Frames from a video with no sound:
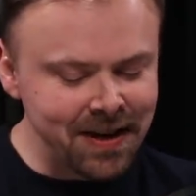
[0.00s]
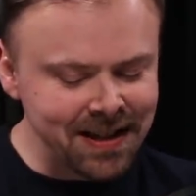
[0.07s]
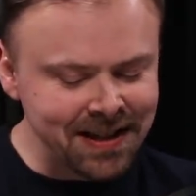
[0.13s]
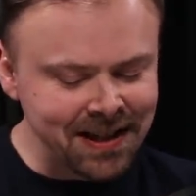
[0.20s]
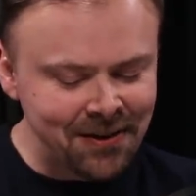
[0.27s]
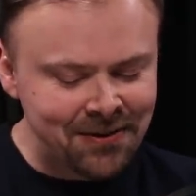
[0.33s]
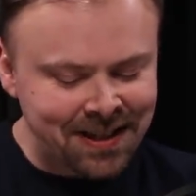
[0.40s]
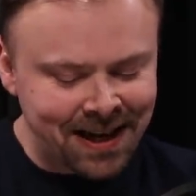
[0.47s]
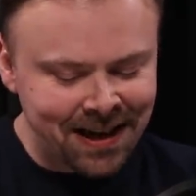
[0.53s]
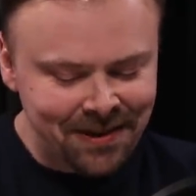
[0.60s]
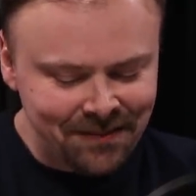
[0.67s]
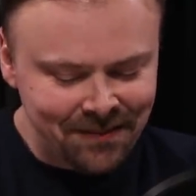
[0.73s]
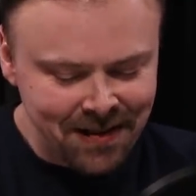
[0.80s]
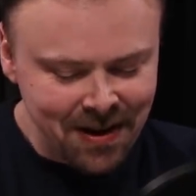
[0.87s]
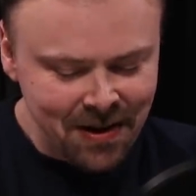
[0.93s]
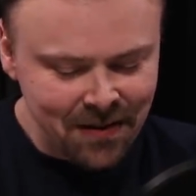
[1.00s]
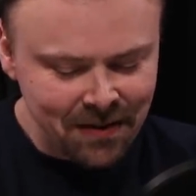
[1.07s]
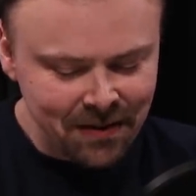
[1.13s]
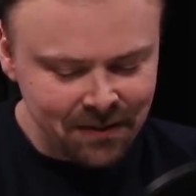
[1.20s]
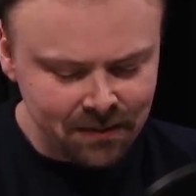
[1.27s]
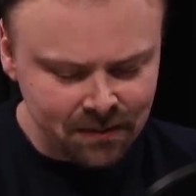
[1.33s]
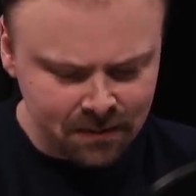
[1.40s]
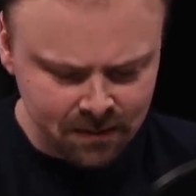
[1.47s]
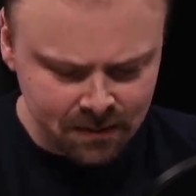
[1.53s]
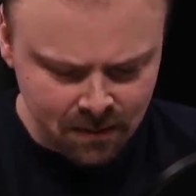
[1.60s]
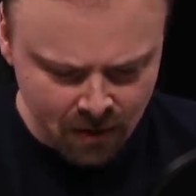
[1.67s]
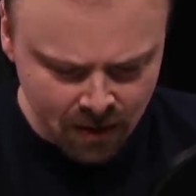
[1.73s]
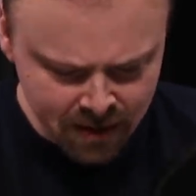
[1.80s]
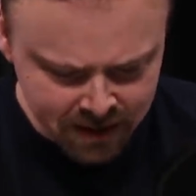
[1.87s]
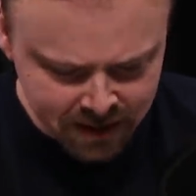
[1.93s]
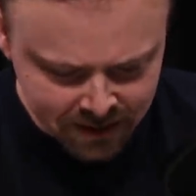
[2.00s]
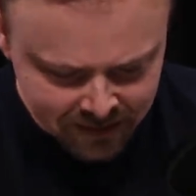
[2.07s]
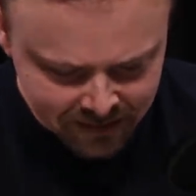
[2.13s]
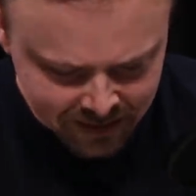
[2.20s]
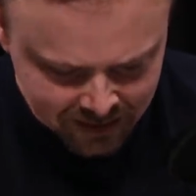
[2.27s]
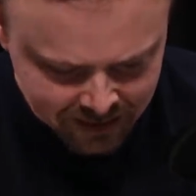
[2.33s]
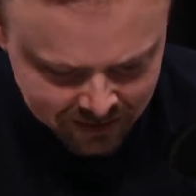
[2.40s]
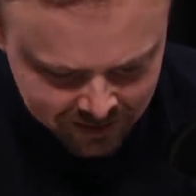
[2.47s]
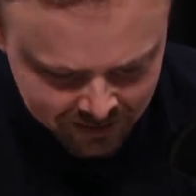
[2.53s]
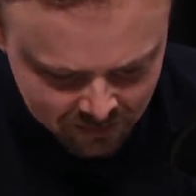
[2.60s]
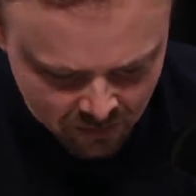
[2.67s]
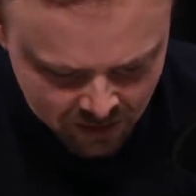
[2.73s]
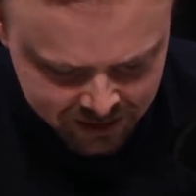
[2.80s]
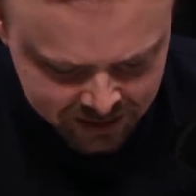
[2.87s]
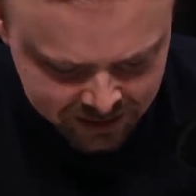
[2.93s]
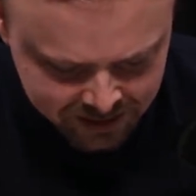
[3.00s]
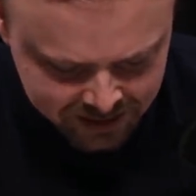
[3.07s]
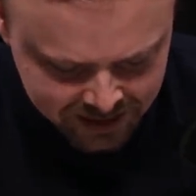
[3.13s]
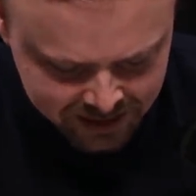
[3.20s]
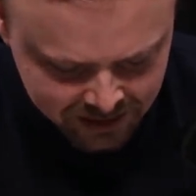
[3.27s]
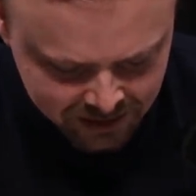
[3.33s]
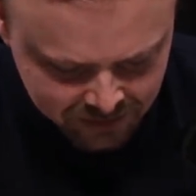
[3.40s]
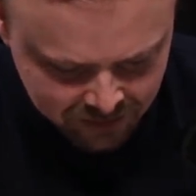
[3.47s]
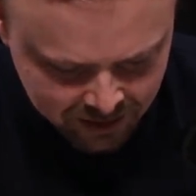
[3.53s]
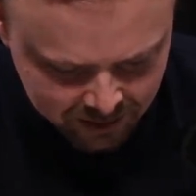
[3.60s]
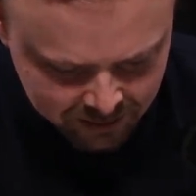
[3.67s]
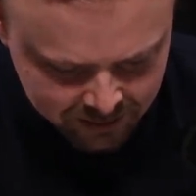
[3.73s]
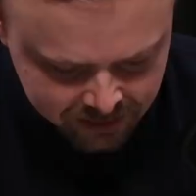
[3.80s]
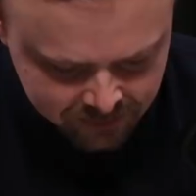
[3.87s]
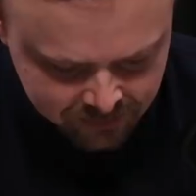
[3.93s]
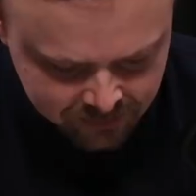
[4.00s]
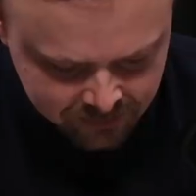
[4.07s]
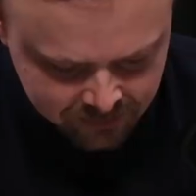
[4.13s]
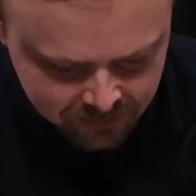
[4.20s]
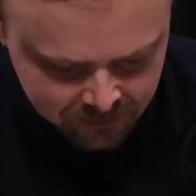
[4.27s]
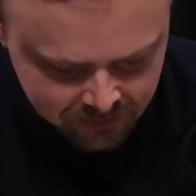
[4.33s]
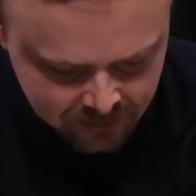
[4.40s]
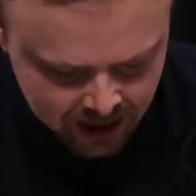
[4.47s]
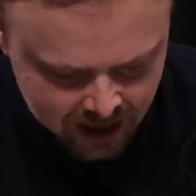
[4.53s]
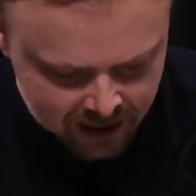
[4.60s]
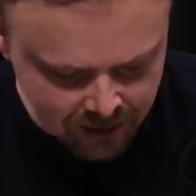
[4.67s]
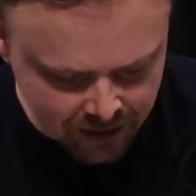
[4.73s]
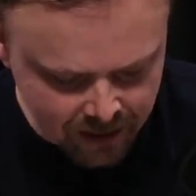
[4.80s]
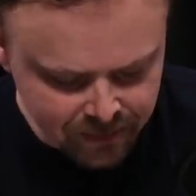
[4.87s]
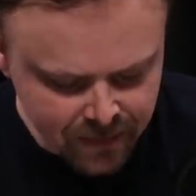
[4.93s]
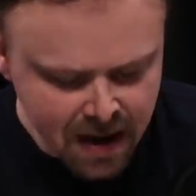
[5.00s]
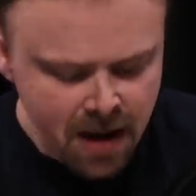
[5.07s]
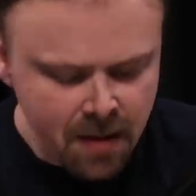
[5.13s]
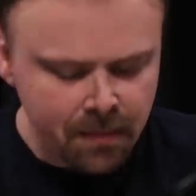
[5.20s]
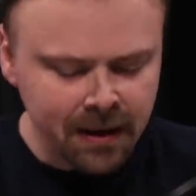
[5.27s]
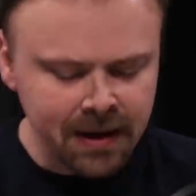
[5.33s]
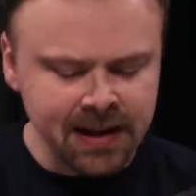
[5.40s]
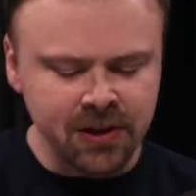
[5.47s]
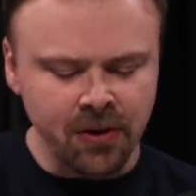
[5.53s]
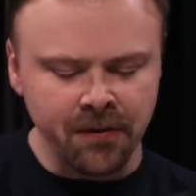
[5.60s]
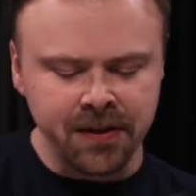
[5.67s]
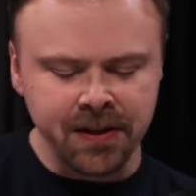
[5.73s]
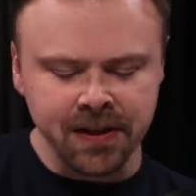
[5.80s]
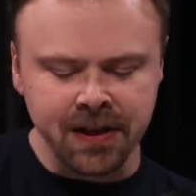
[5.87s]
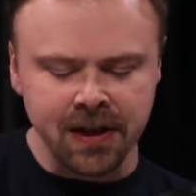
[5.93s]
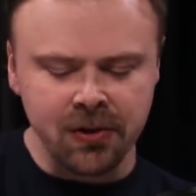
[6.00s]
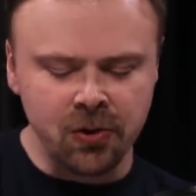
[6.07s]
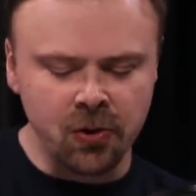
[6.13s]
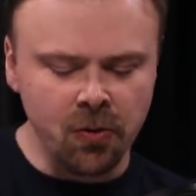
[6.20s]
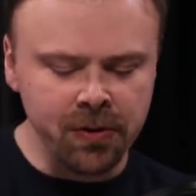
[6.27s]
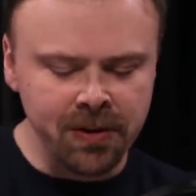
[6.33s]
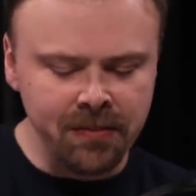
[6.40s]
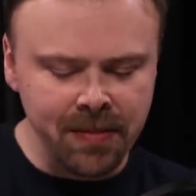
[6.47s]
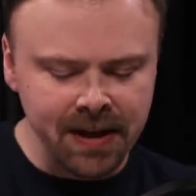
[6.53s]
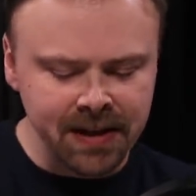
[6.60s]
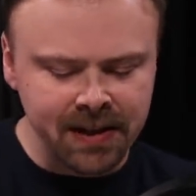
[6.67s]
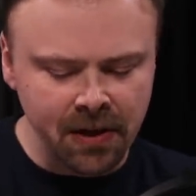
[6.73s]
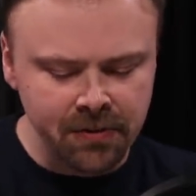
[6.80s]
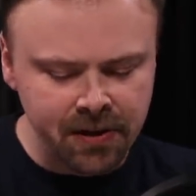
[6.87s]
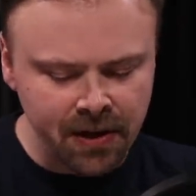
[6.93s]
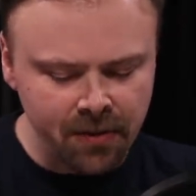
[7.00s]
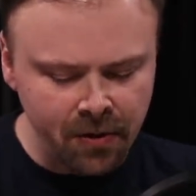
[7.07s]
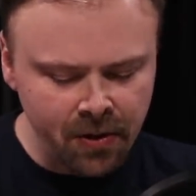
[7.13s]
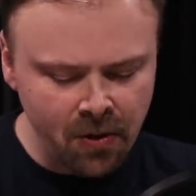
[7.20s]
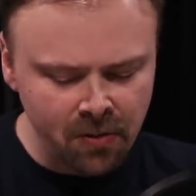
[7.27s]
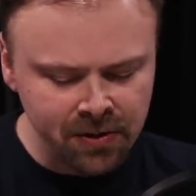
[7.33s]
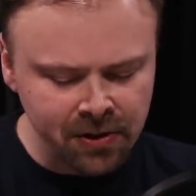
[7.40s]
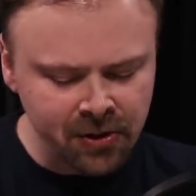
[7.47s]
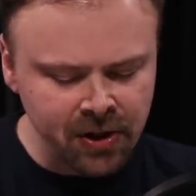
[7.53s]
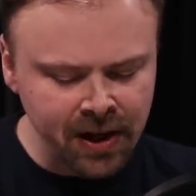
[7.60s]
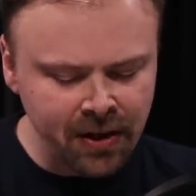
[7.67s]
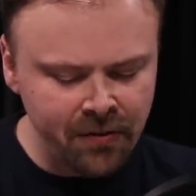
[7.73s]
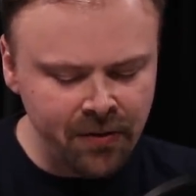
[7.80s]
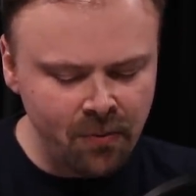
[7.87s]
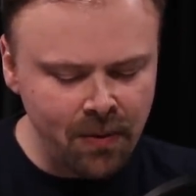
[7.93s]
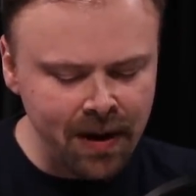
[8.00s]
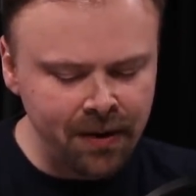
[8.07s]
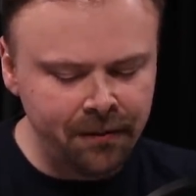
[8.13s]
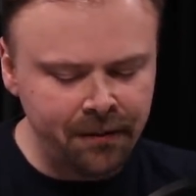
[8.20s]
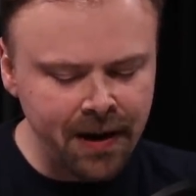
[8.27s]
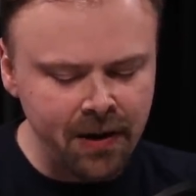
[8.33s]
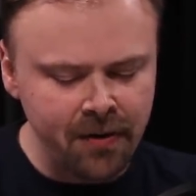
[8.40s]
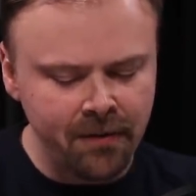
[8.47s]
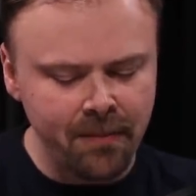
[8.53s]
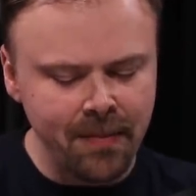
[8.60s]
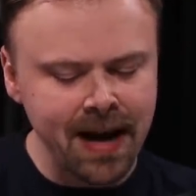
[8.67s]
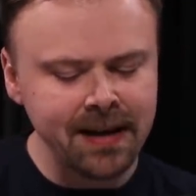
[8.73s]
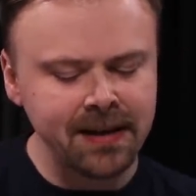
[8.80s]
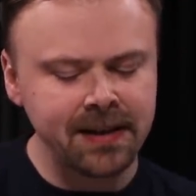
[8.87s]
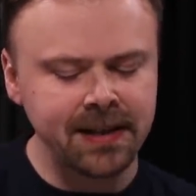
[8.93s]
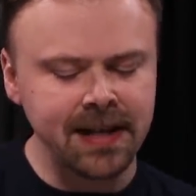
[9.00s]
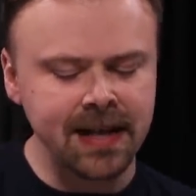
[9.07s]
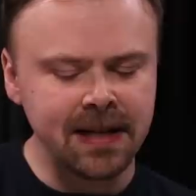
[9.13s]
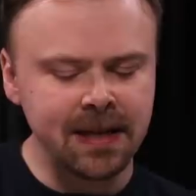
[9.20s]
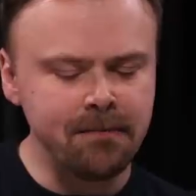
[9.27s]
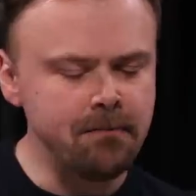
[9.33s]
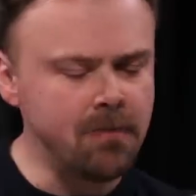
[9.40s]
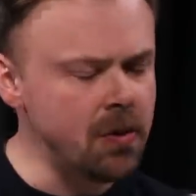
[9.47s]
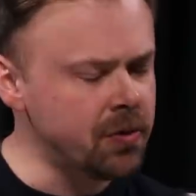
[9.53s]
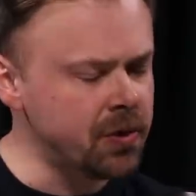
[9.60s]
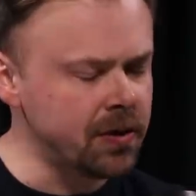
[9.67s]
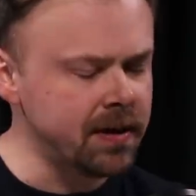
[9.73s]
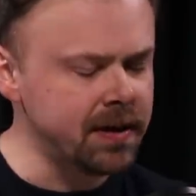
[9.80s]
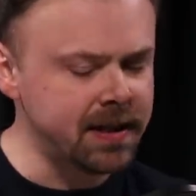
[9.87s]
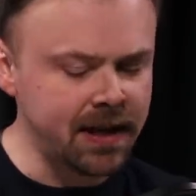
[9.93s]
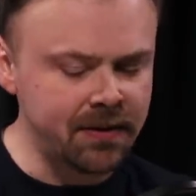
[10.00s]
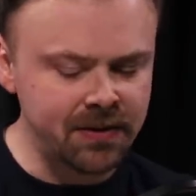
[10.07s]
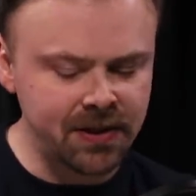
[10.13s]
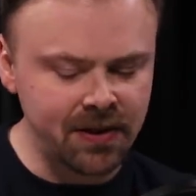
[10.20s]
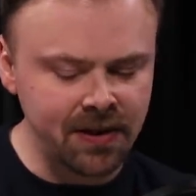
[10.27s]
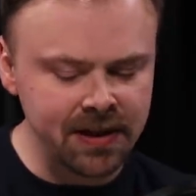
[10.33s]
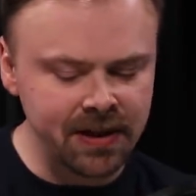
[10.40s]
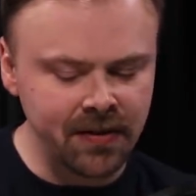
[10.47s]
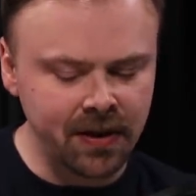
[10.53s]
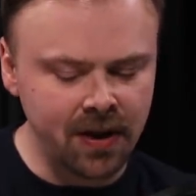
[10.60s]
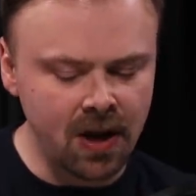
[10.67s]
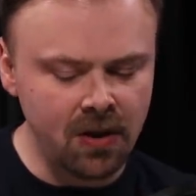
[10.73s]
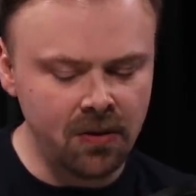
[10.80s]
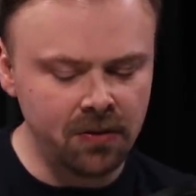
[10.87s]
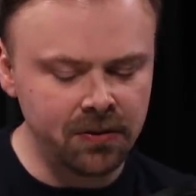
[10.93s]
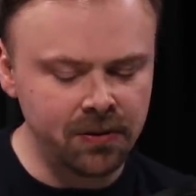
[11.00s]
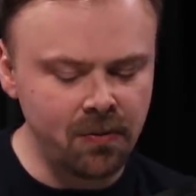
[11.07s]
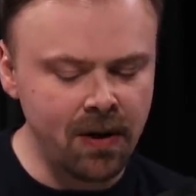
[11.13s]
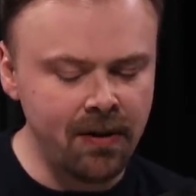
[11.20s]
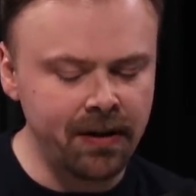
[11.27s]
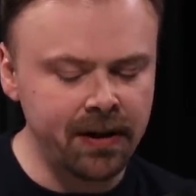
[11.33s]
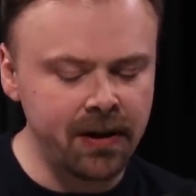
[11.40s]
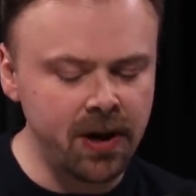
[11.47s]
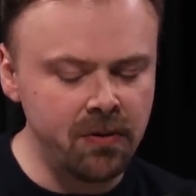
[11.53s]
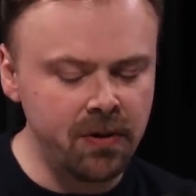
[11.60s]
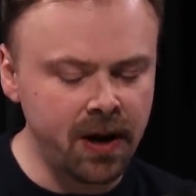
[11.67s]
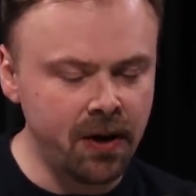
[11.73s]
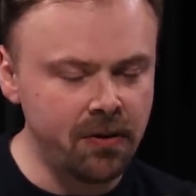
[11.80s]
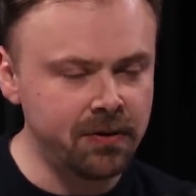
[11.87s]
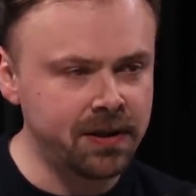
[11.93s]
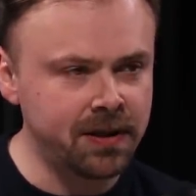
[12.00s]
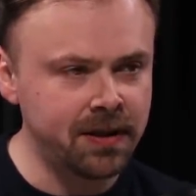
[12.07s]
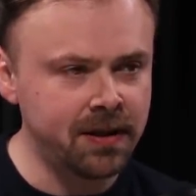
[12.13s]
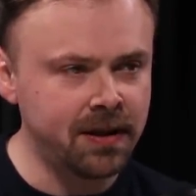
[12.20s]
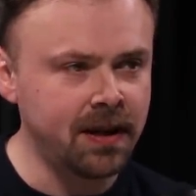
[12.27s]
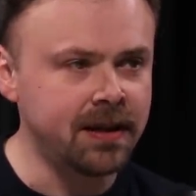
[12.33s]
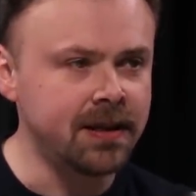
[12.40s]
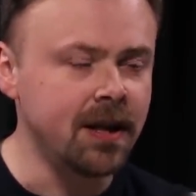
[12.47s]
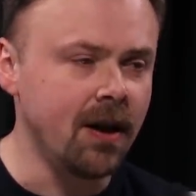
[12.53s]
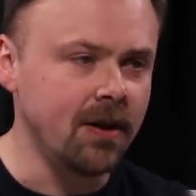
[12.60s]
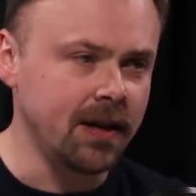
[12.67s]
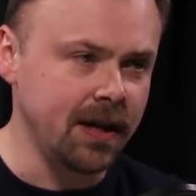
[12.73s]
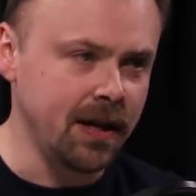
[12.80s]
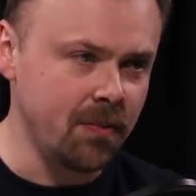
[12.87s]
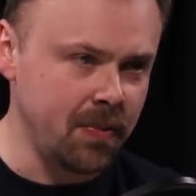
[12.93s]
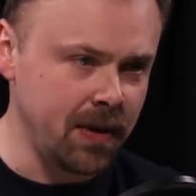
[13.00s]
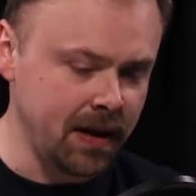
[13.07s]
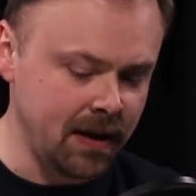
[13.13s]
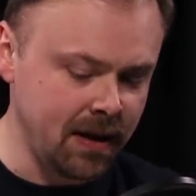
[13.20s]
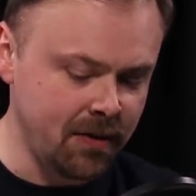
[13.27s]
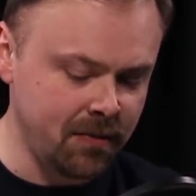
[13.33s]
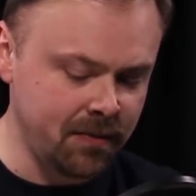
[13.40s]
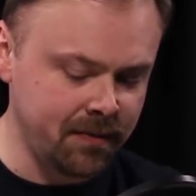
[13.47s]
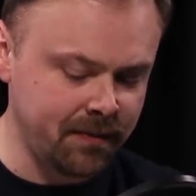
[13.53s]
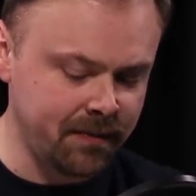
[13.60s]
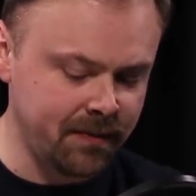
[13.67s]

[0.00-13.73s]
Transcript: Minnesota. What? Why is this a sentence fragment? Ah, here we are. Police officers in Jordan, Minnesota were called to check on the welfare of a man standing motionless outside in the cold, wearing no coat and hugging a pillow.